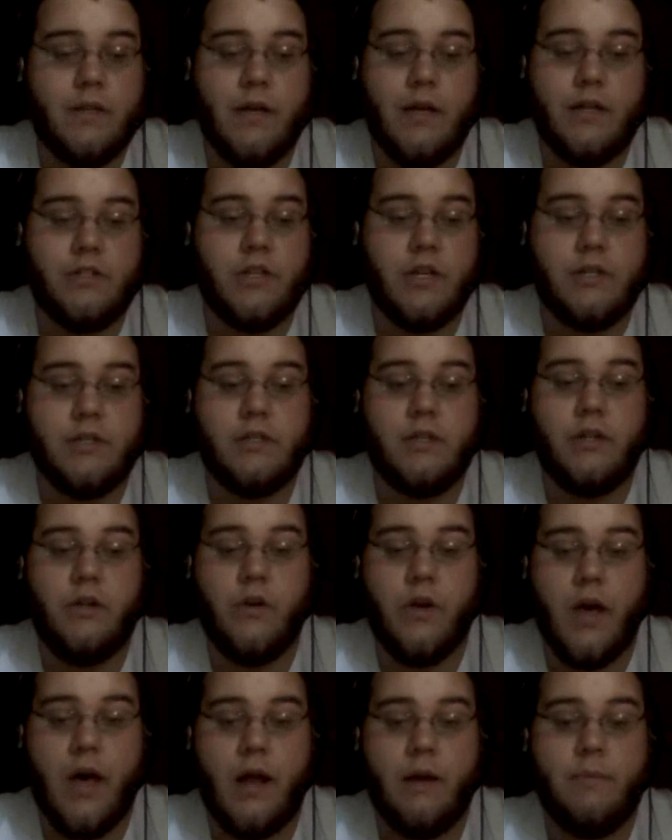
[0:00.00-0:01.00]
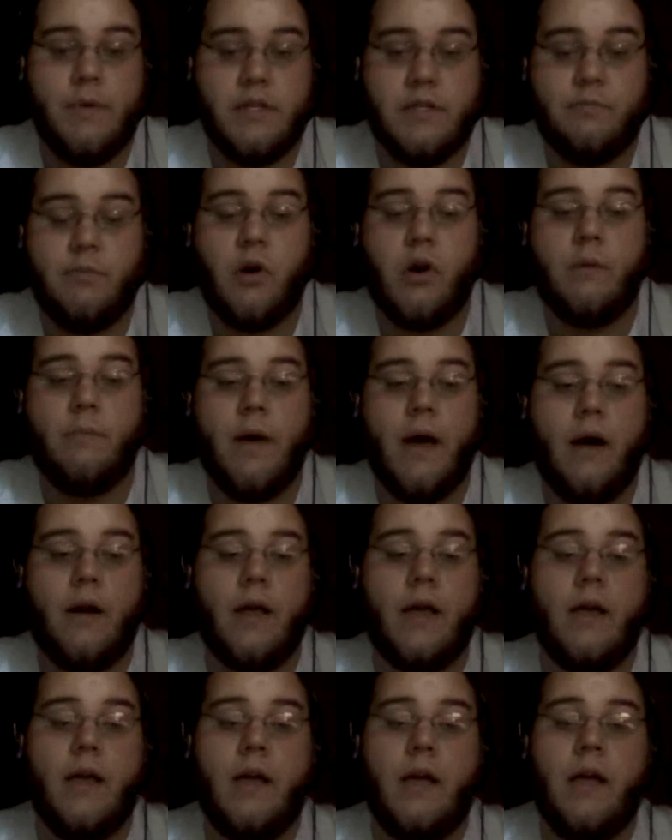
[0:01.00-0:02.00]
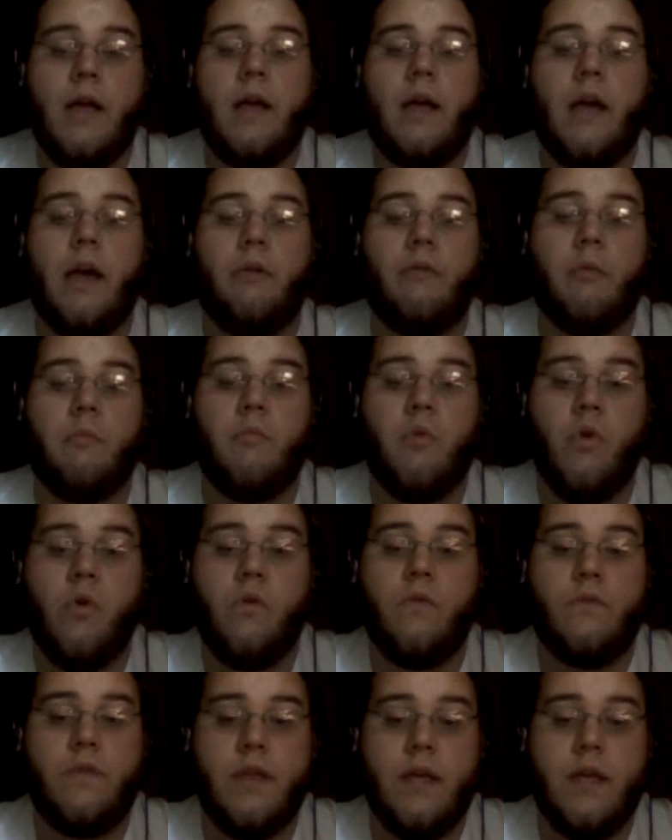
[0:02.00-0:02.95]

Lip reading: It's just you got to be smart about it and remove